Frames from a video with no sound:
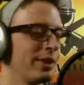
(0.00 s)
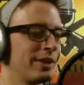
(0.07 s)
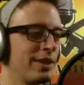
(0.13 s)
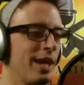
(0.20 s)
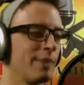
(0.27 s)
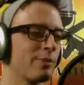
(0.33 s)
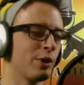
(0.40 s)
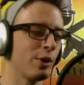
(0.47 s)

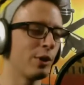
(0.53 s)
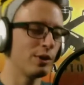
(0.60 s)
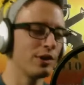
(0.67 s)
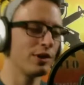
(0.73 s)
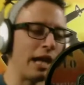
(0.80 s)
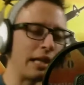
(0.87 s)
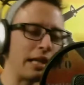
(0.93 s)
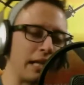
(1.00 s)
Tom Cruise,
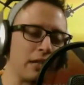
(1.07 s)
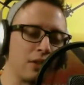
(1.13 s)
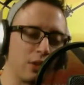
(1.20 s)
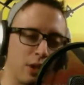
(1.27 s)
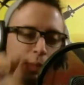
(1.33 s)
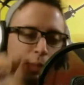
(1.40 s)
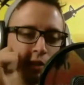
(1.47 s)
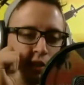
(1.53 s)
I think, is a
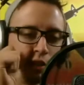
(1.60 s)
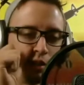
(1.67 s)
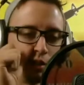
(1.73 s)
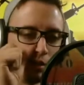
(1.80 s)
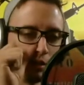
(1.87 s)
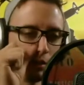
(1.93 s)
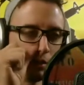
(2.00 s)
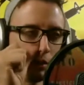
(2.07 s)
little
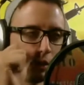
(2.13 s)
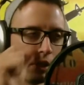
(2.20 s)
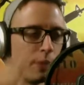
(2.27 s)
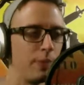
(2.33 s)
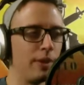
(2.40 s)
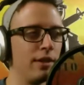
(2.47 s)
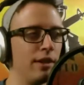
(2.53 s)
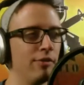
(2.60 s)

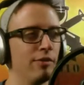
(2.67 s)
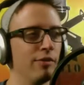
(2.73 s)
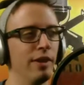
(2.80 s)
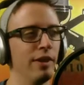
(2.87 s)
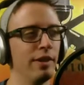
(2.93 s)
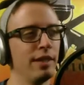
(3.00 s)
bit different.